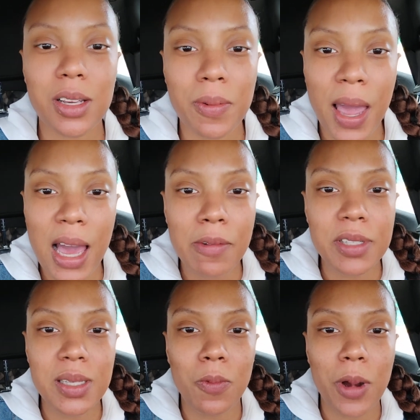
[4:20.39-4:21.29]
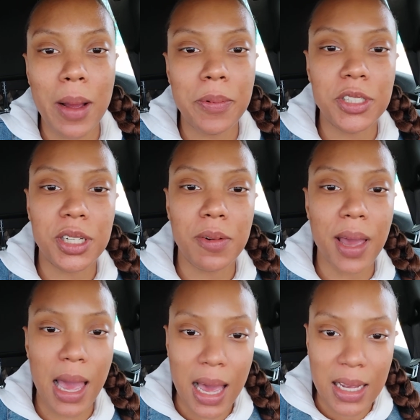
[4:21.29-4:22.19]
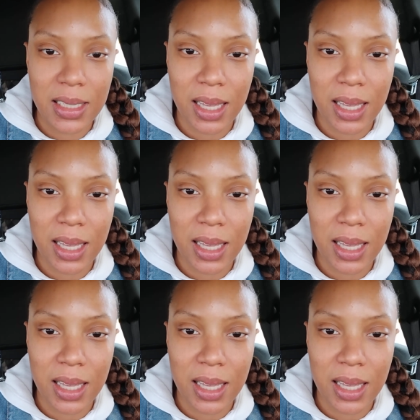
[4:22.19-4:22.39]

Go hang with some rappers your age,